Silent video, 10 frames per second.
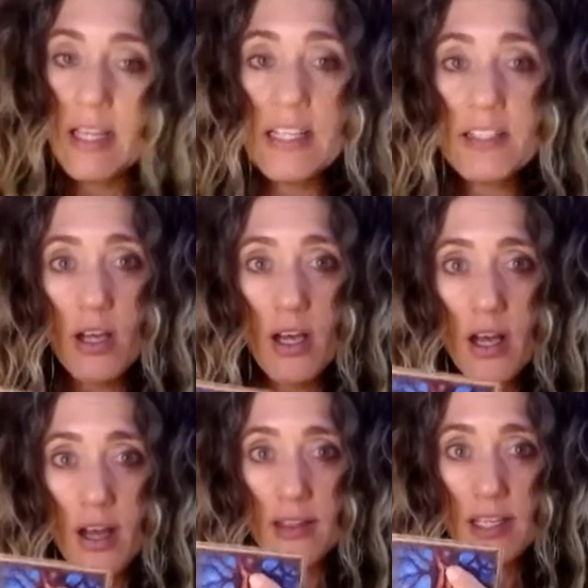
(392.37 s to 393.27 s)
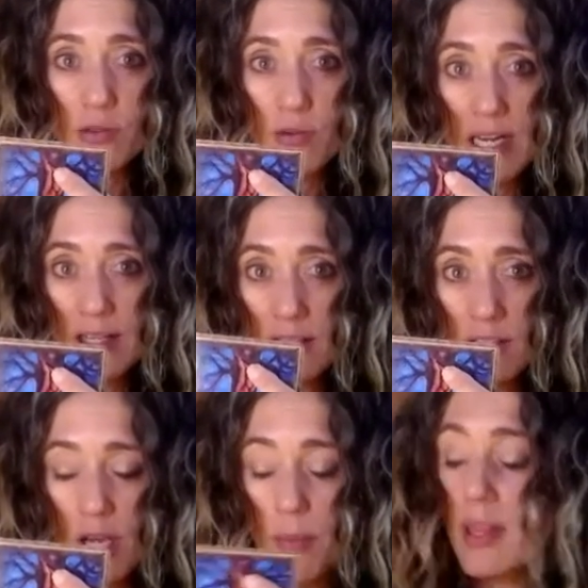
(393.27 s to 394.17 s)
There's a heart that's right at the
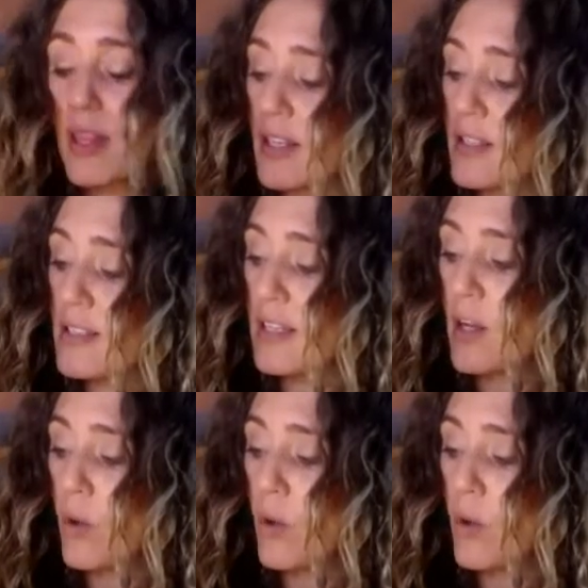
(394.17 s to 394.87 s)
top of this.